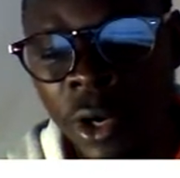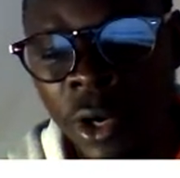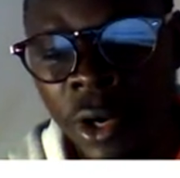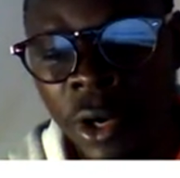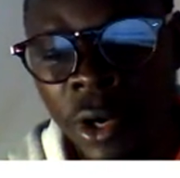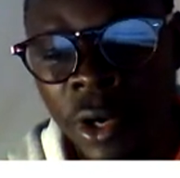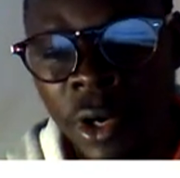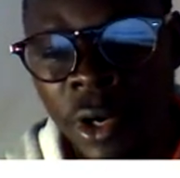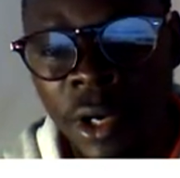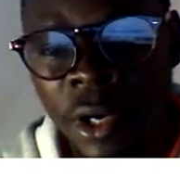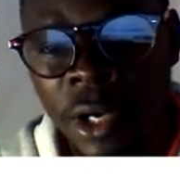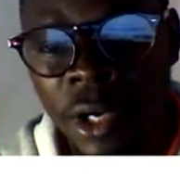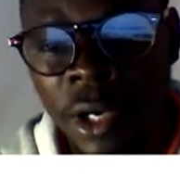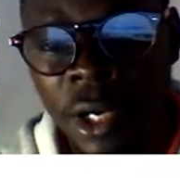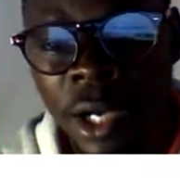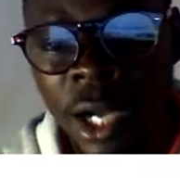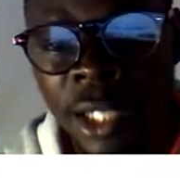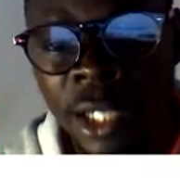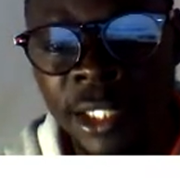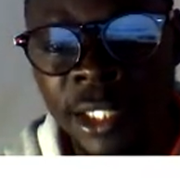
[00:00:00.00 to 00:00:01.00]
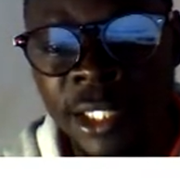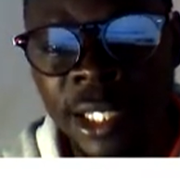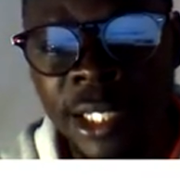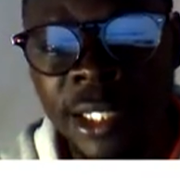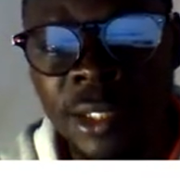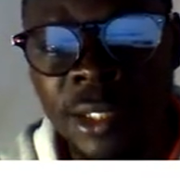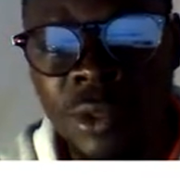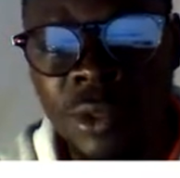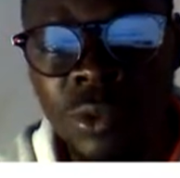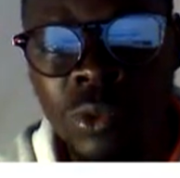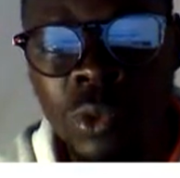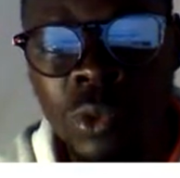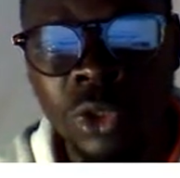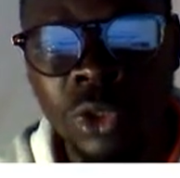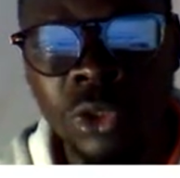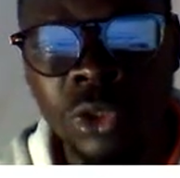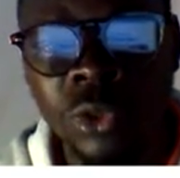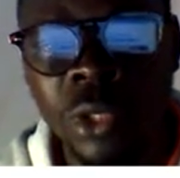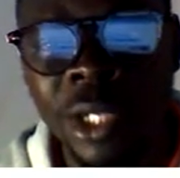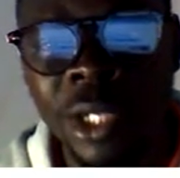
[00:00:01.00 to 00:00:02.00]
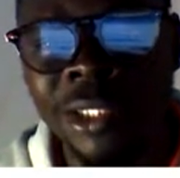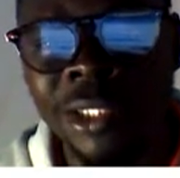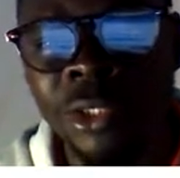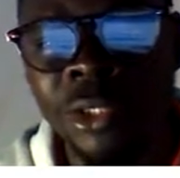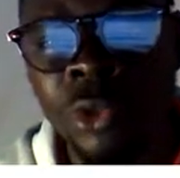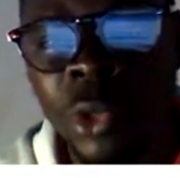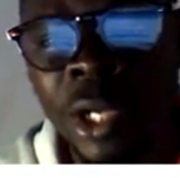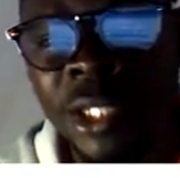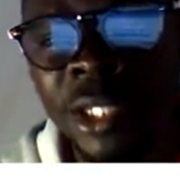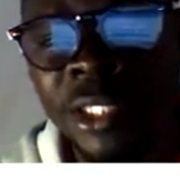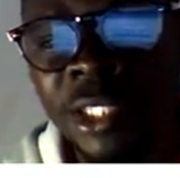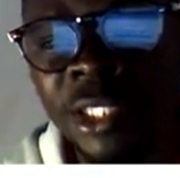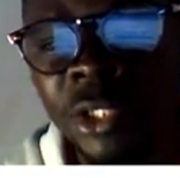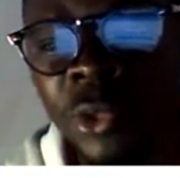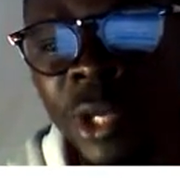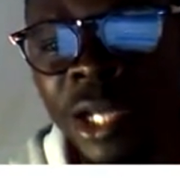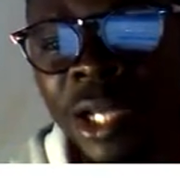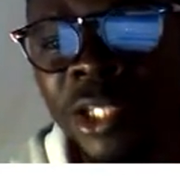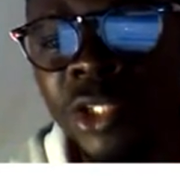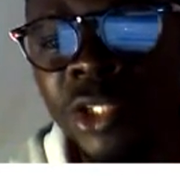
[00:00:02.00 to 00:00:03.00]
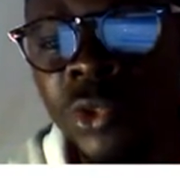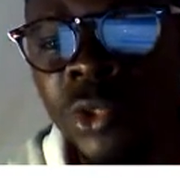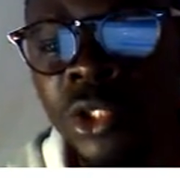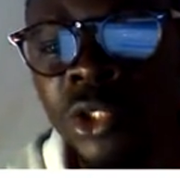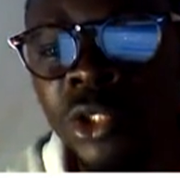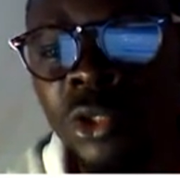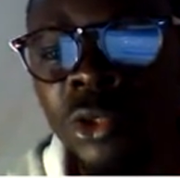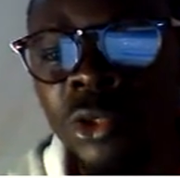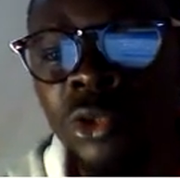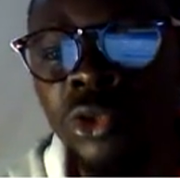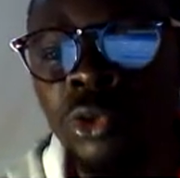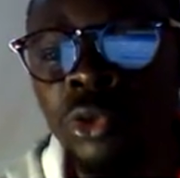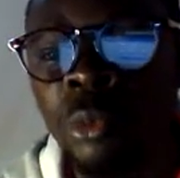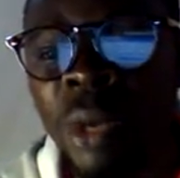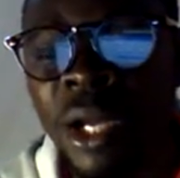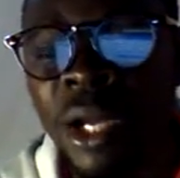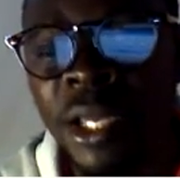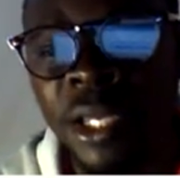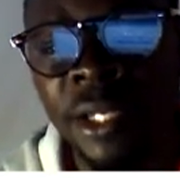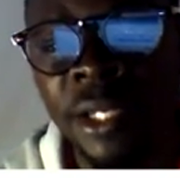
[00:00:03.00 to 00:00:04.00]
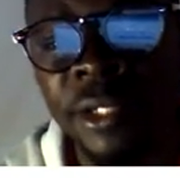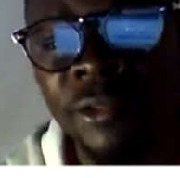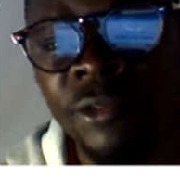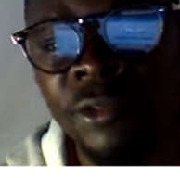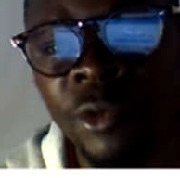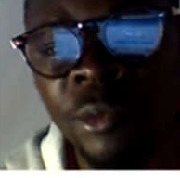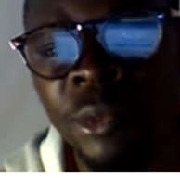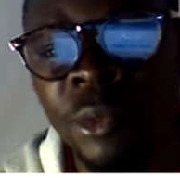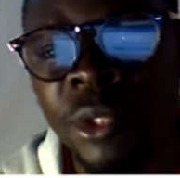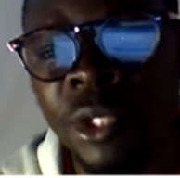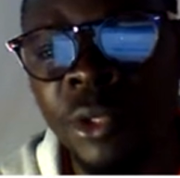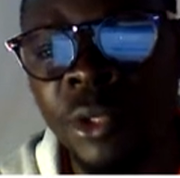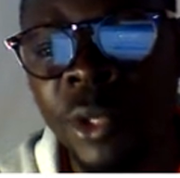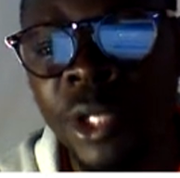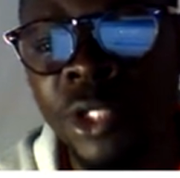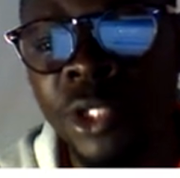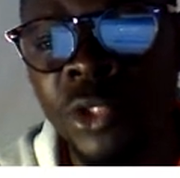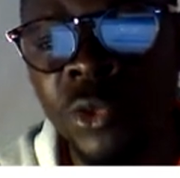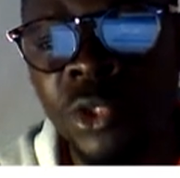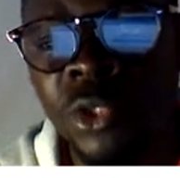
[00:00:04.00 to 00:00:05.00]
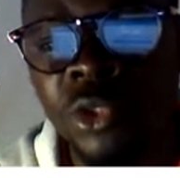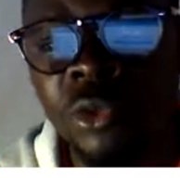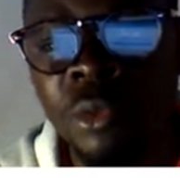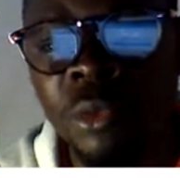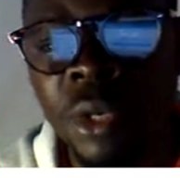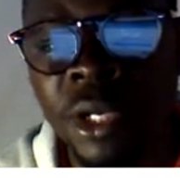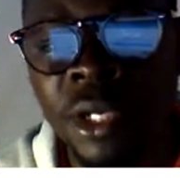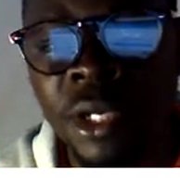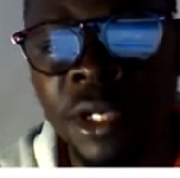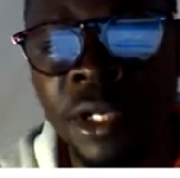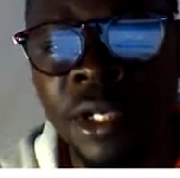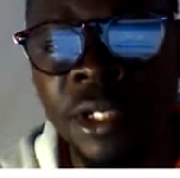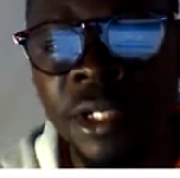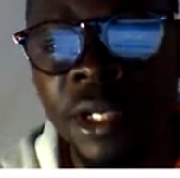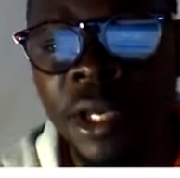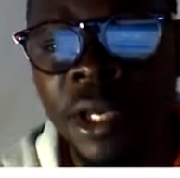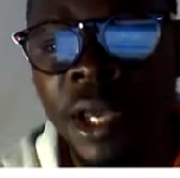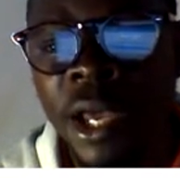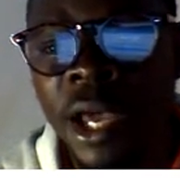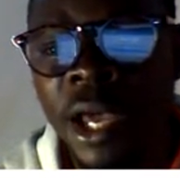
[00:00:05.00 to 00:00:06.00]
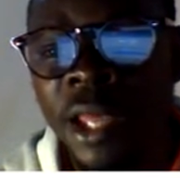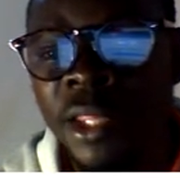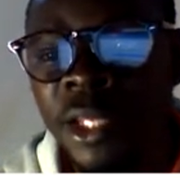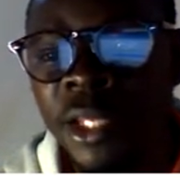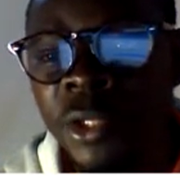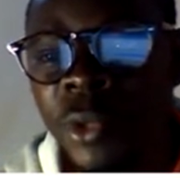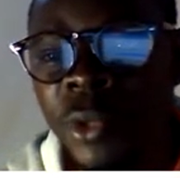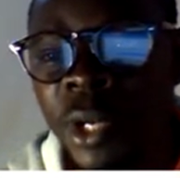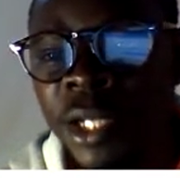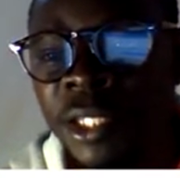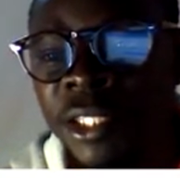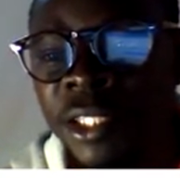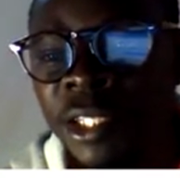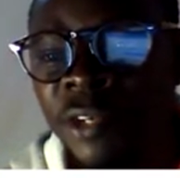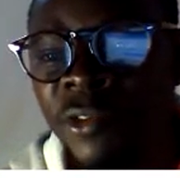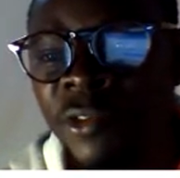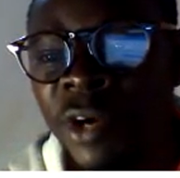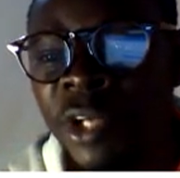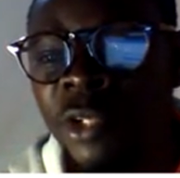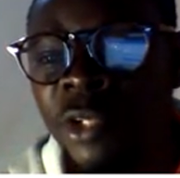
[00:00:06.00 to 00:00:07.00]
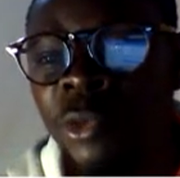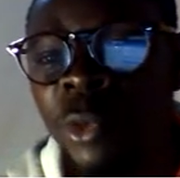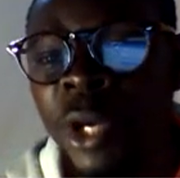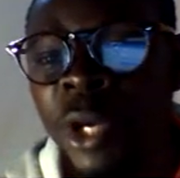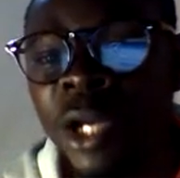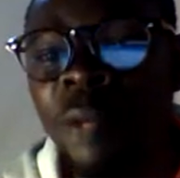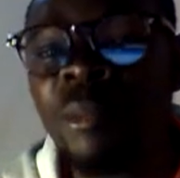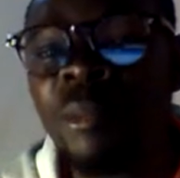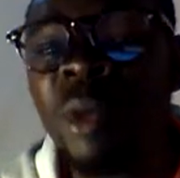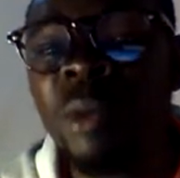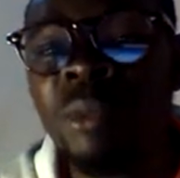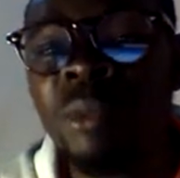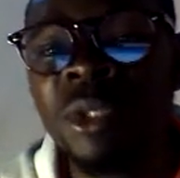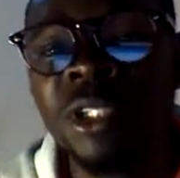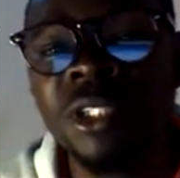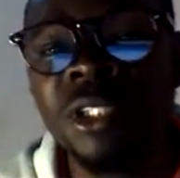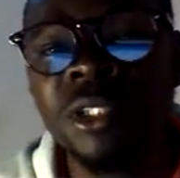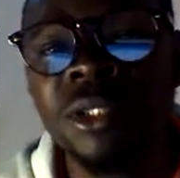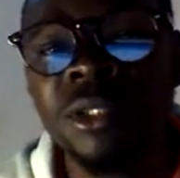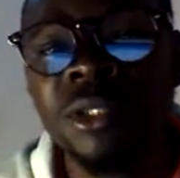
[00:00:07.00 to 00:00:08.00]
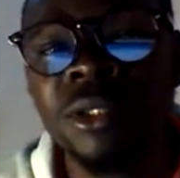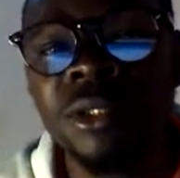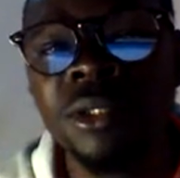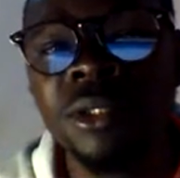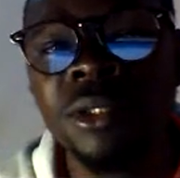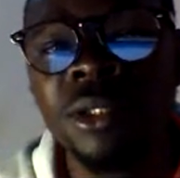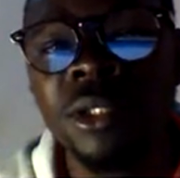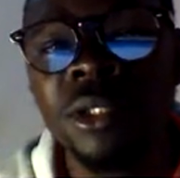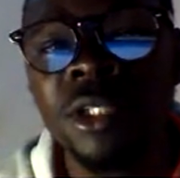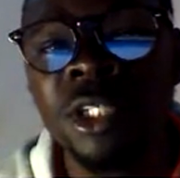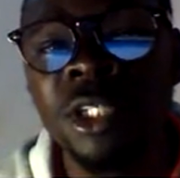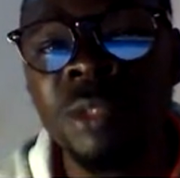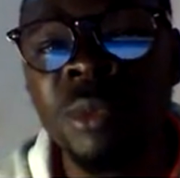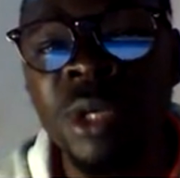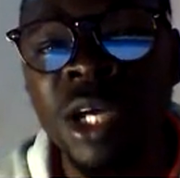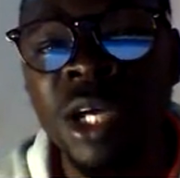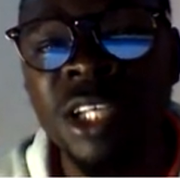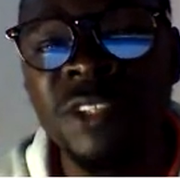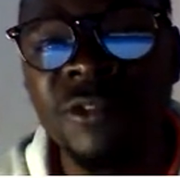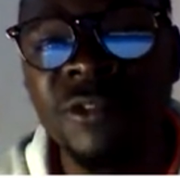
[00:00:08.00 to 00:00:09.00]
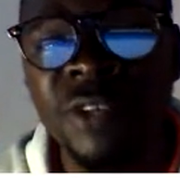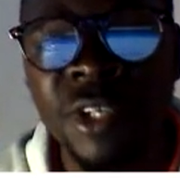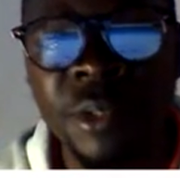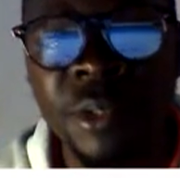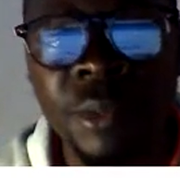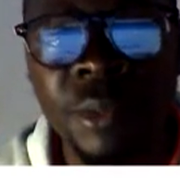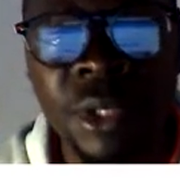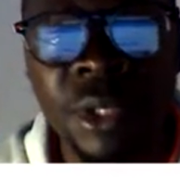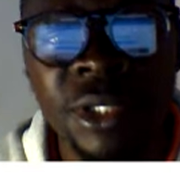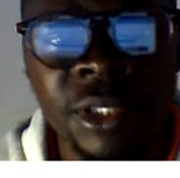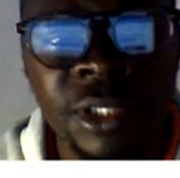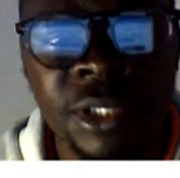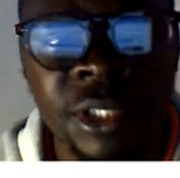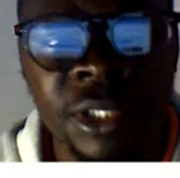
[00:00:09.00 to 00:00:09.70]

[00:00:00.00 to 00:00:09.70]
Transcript: ideally what you can see. You can switch to backend from here. You can switch to backend, and then you can save and you can publish. It becomes very much easier.